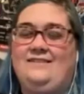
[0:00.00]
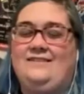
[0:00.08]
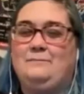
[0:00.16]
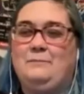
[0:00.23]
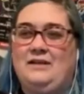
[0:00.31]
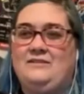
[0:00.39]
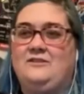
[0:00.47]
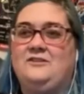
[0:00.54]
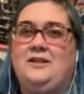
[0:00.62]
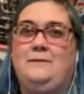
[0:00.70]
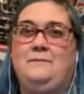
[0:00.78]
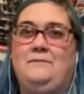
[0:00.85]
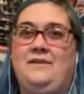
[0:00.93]

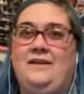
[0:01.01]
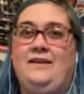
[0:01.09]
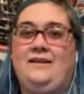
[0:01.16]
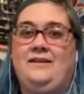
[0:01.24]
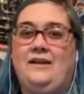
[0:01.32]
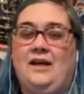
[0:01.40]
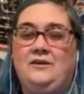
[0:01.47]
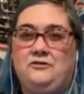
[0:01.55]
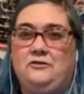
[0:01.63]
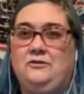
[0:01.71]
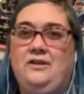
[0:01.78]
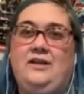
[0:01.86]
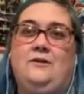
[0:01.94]
sponsorship that I
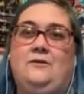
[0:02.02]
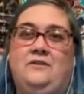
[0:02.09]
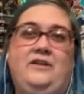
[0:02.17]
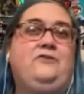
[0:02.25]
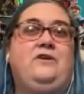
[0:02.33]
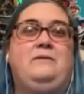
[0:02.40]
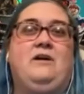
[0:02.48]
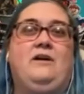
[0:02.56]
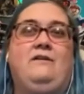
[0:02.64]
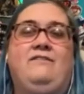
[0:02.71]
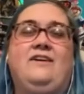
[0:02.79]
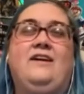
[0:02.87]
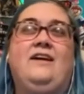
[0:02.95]
truly can only dream of.